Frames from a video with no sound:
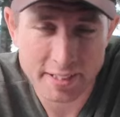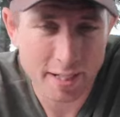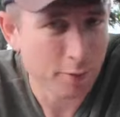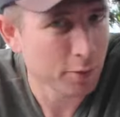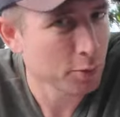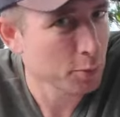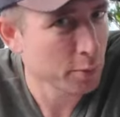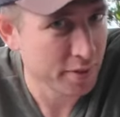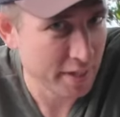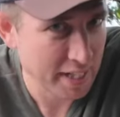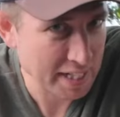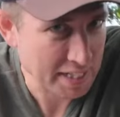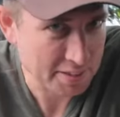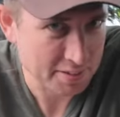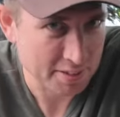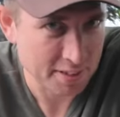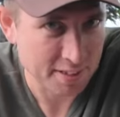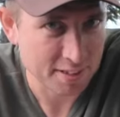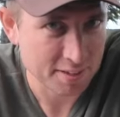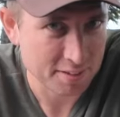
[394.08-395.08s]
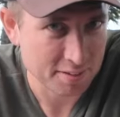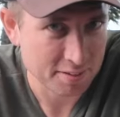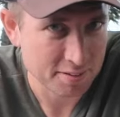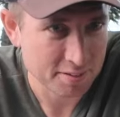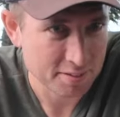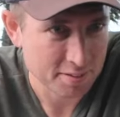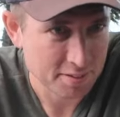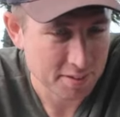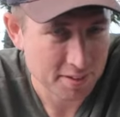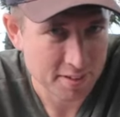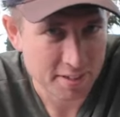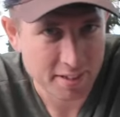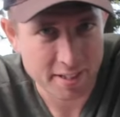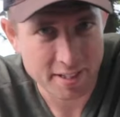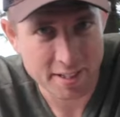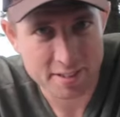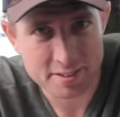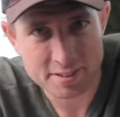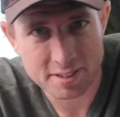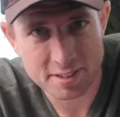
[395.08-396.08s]
countered with 18,
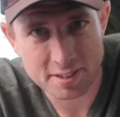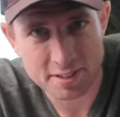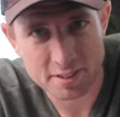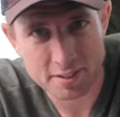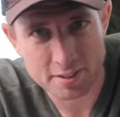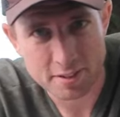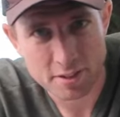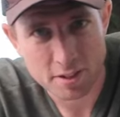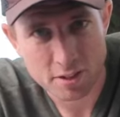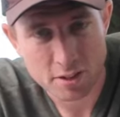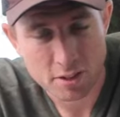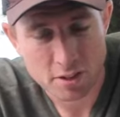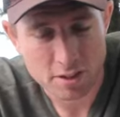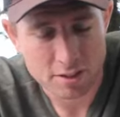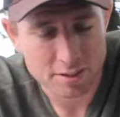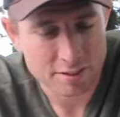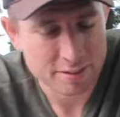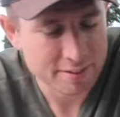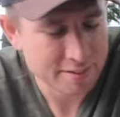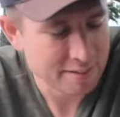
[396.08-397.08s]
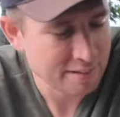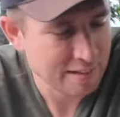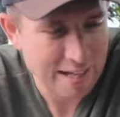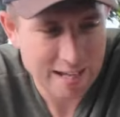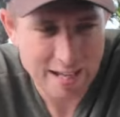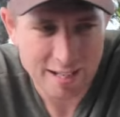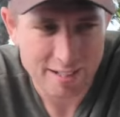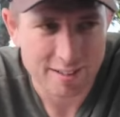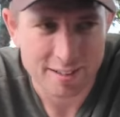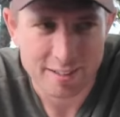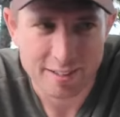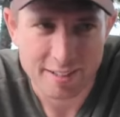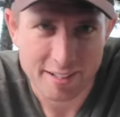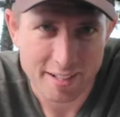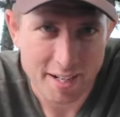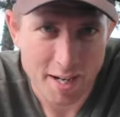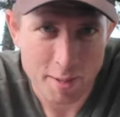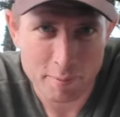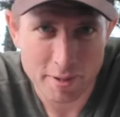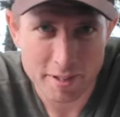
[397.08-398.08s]
and I said, nah,
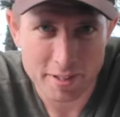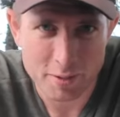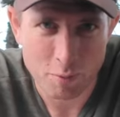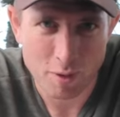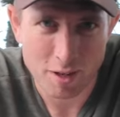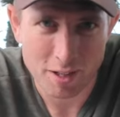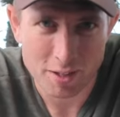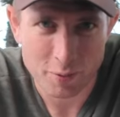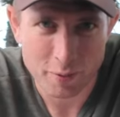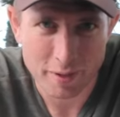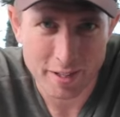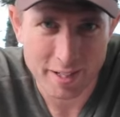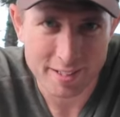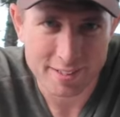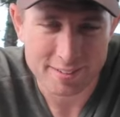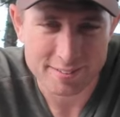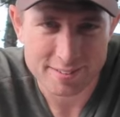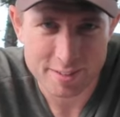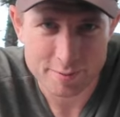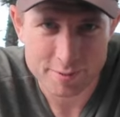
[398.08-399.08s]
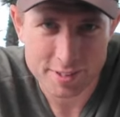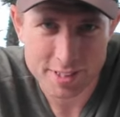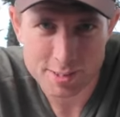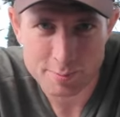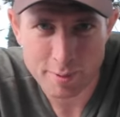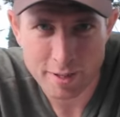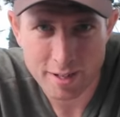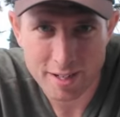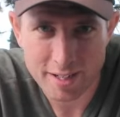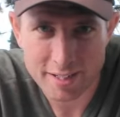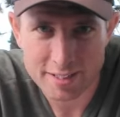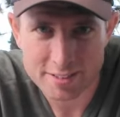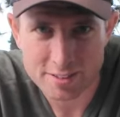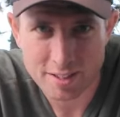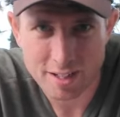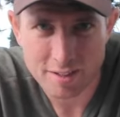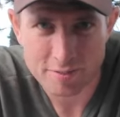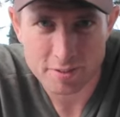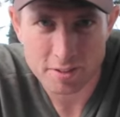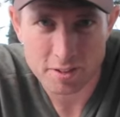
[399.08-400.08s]
I'm ready to walk away. 17's my highest
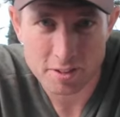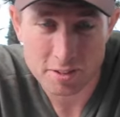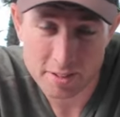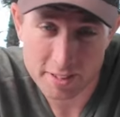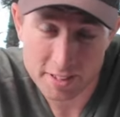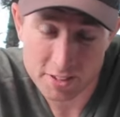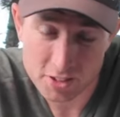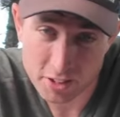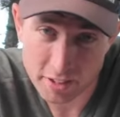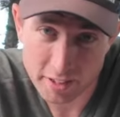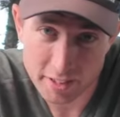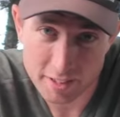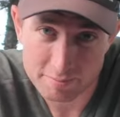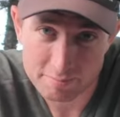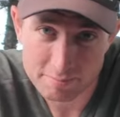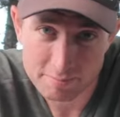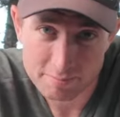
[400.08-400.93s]
offer, and he took it.